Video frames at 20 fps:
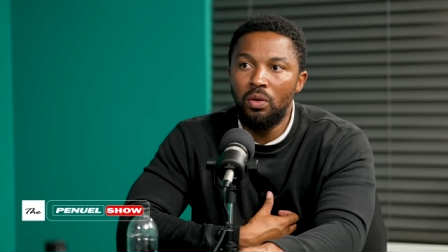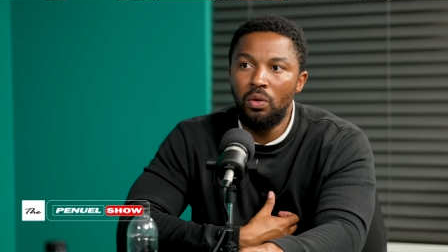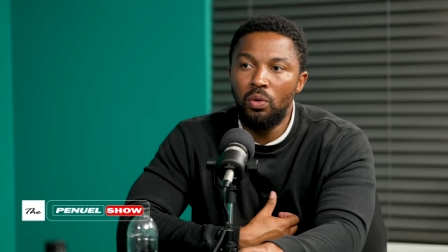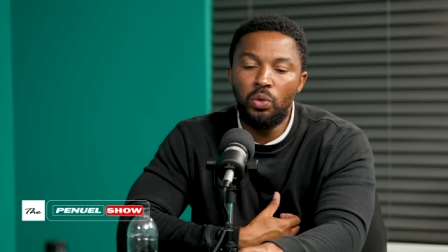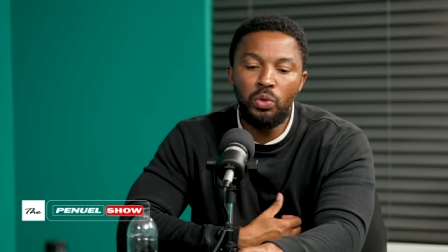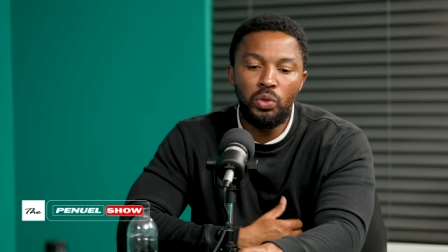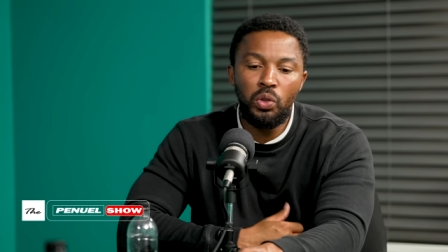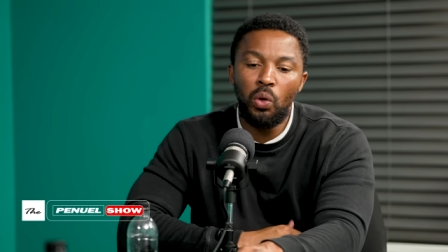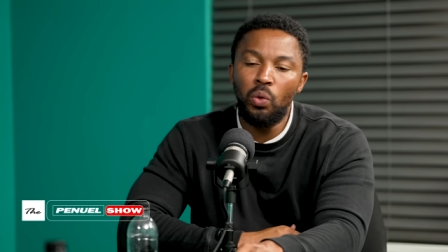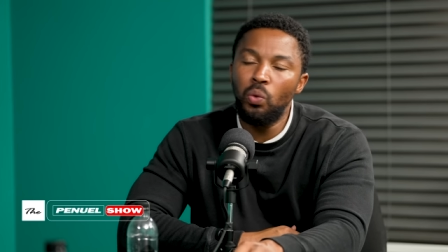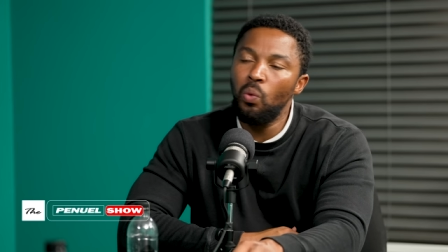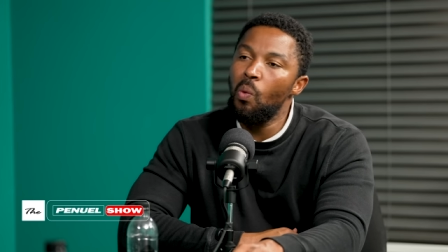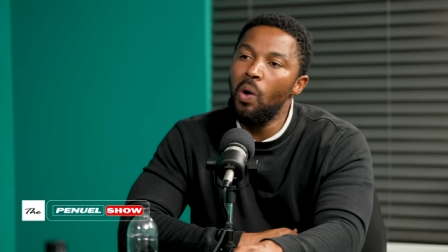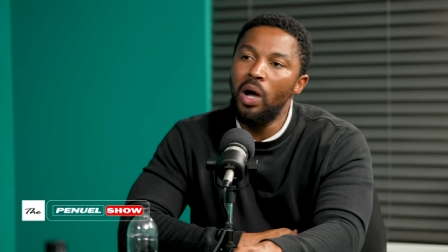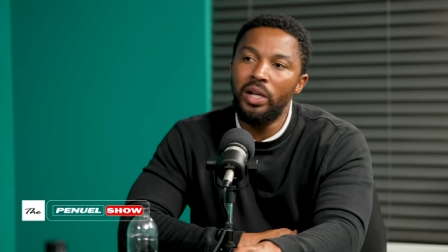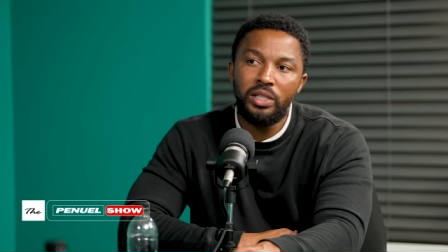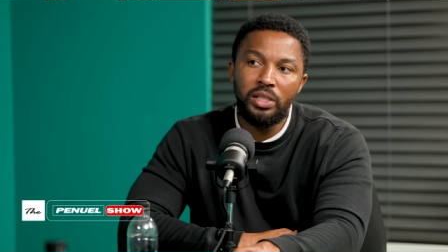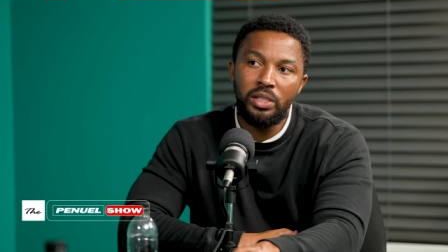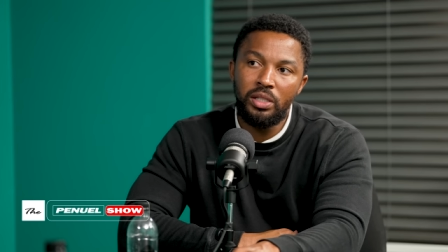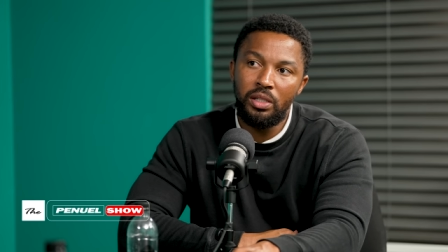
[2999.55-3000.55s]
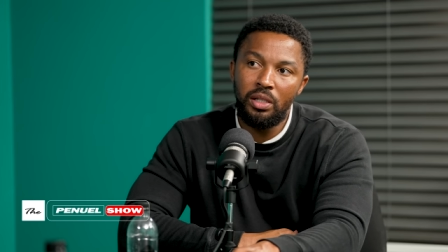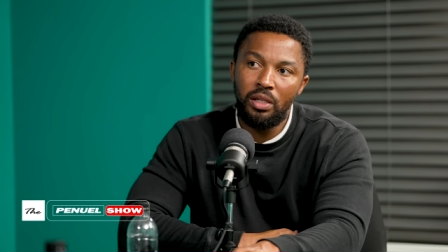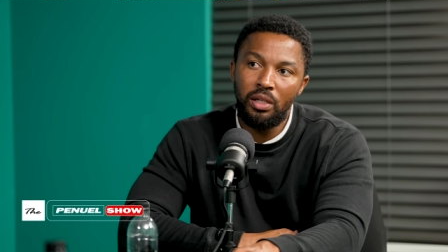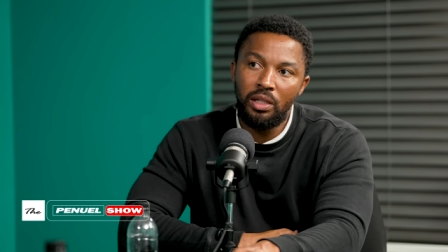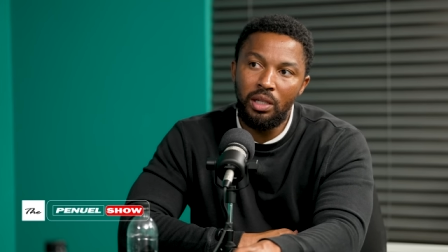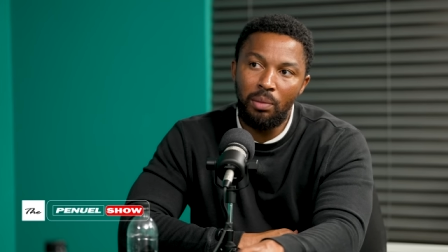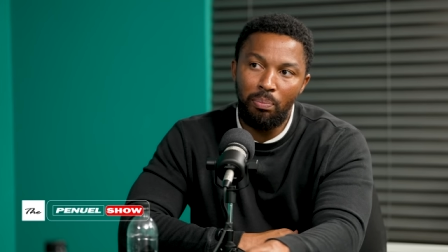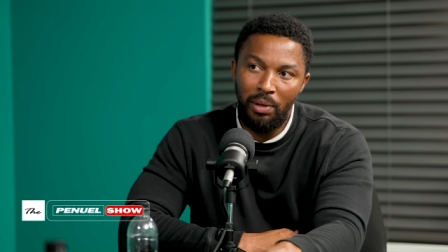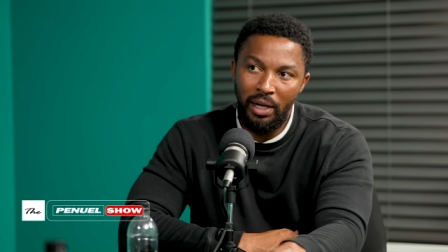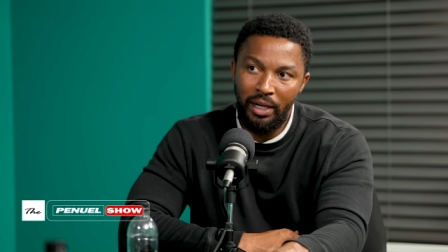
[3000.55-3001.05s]
who don't watch
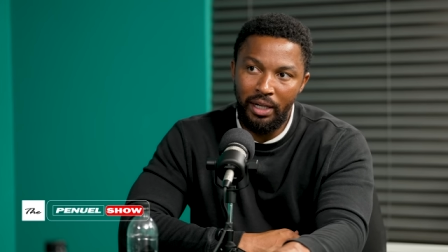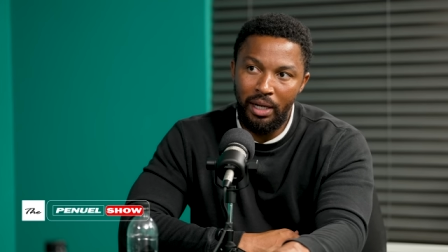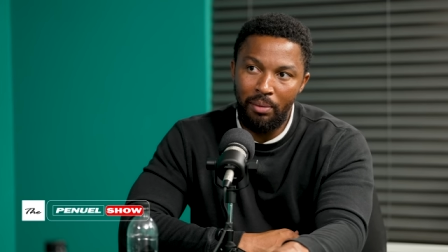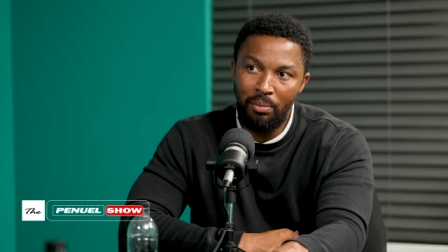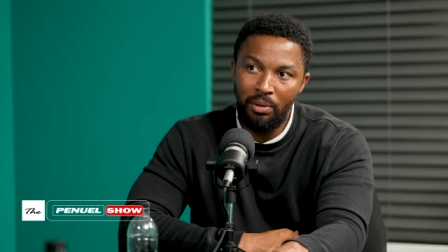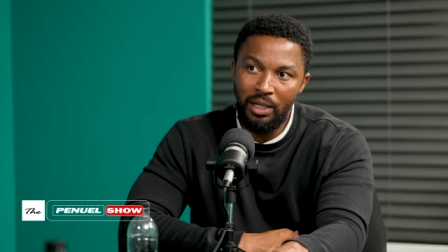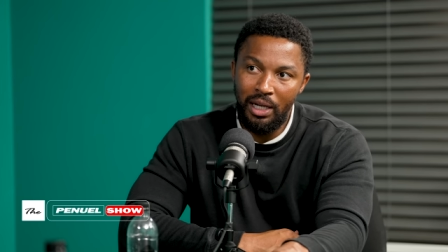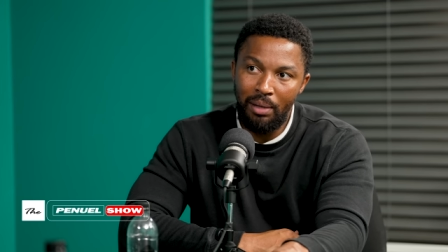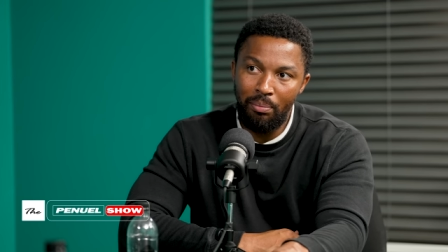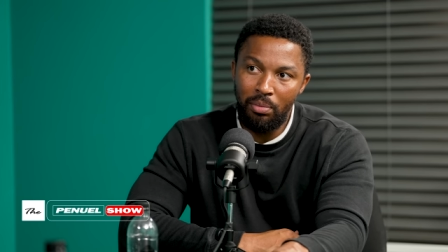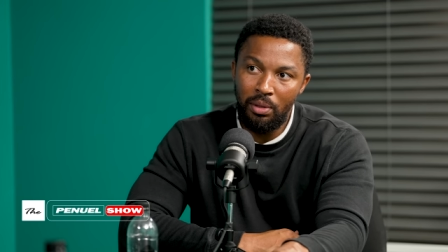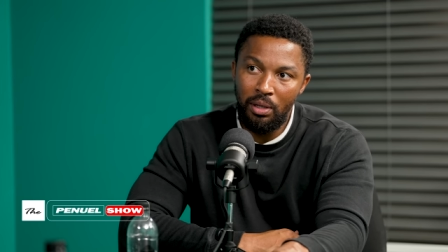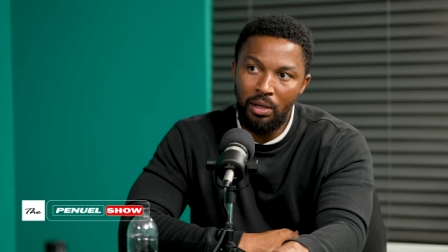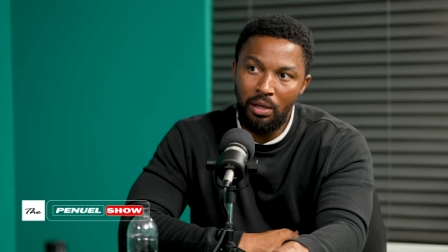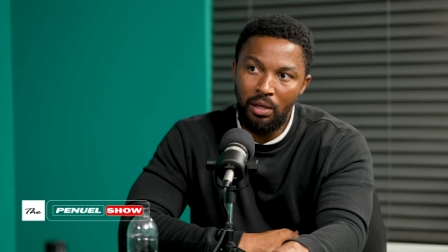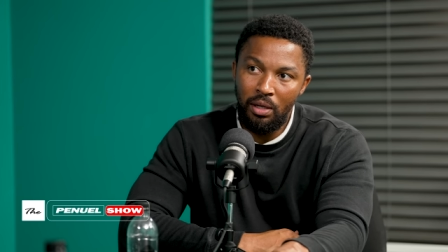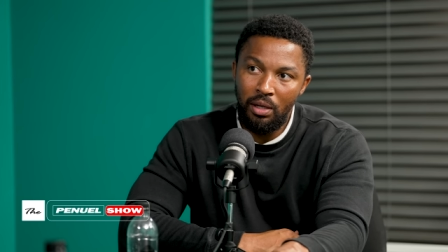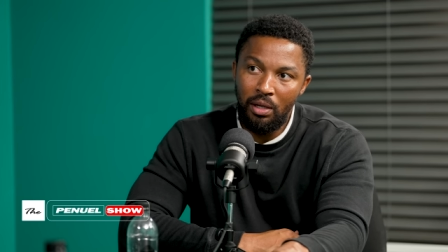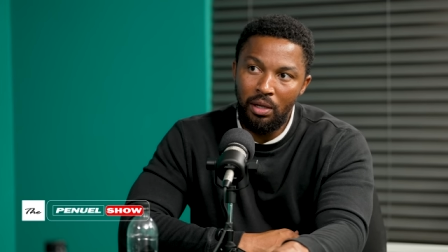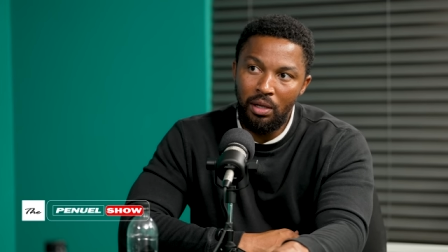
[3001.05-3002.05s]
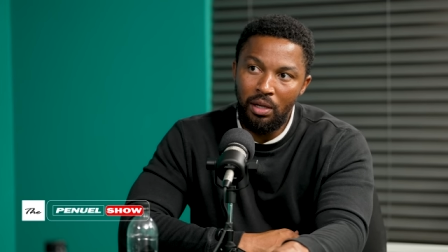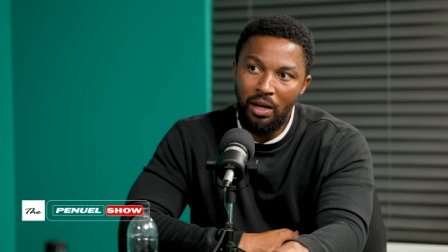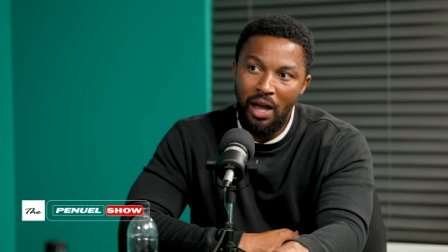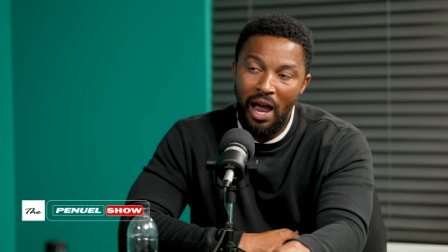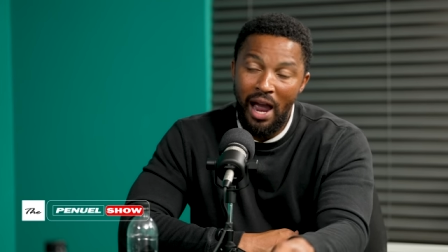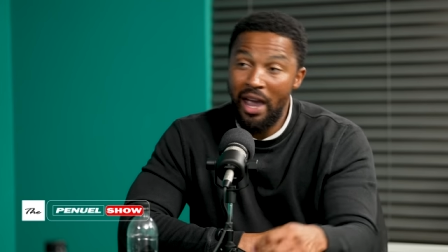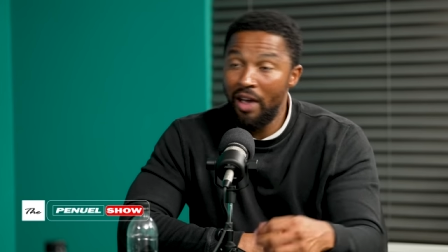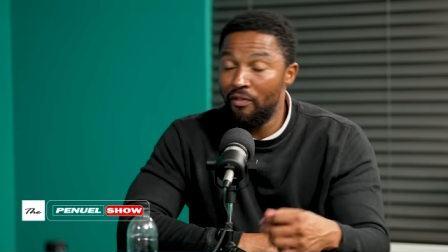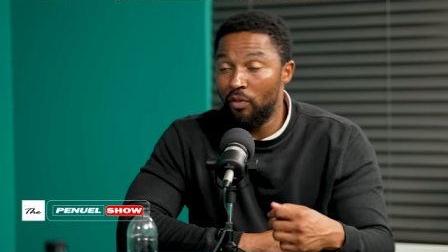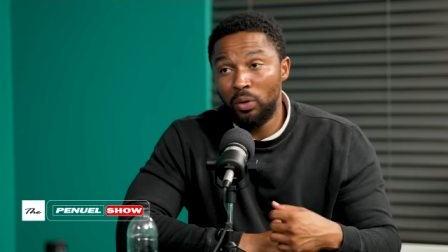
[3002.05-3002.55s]
the Black Label Cup,
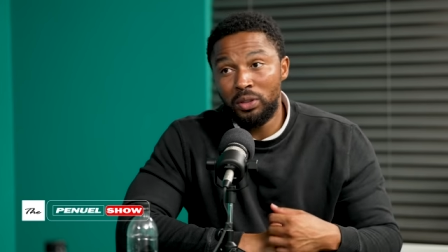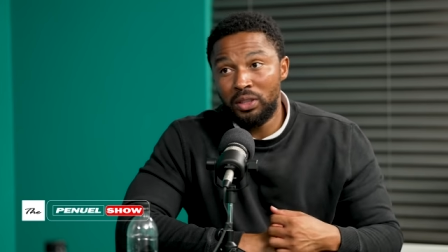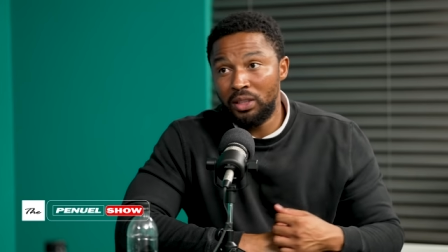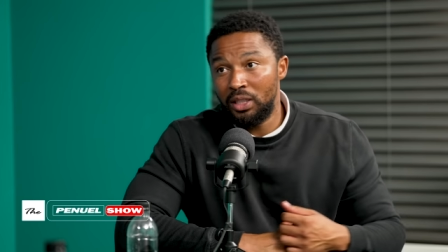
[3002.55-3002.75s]
I have all